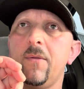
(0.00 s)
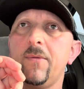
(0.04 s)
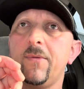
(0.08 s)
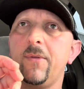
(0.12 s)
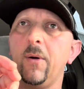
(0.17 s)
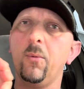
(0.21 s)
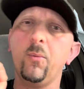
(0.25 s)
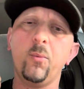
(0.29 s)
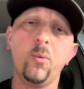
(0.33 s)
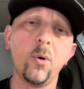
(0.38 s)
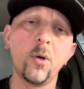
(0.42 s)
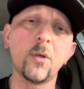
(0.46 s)
the
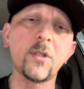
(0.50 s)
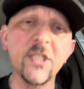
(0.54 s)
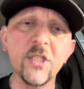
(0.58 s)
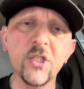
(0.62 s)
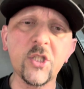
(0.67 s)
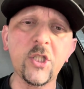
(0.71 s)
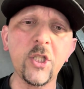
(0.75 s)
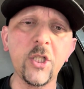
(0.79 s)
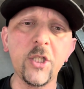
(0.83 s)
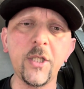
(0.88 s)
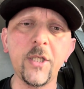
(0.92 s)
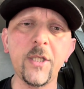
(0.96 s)
work is
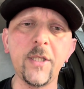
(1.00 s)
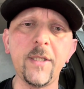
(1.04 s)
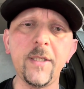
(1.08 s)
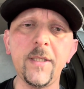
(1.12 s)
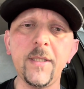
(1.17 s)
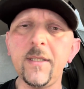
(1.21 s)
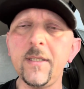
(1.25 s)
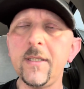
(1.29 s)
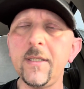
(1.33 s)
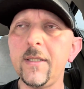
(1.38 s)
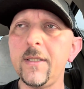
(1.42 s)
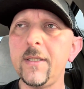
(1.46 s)
good,
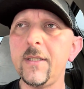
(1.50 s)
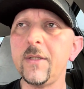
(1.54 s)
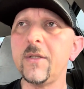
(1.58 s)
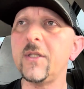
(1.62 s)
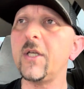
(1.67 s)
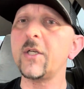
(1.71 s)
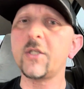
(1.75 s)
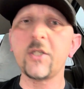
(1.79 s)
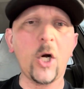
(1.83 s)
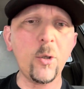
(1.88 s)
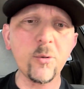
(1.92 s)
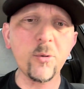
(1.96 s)

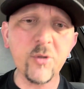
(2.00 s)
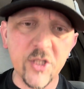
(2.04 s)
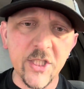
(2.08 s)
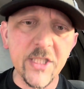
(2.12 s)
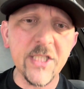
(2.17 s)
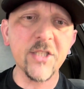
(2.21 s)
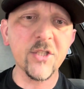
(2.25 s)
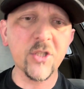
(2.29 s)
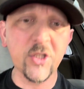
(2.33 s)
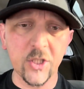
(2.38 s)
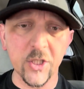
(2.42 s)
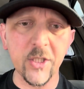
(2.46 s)
the coaching
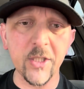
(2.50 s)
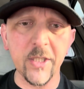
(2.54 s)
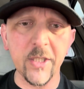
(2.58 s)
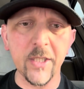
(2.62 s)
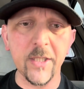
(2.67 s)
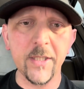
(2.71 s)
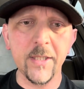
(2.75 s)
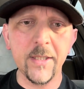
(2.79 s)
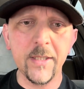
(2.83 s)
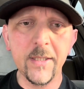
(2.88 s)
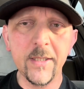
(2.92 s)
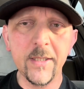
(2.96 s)
is good,